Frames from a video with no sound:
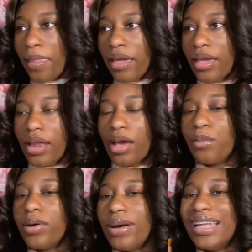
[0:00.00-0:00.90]
and I
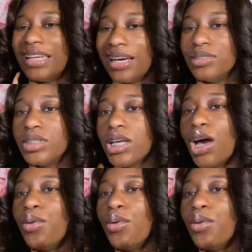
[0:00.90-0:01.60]
will announce a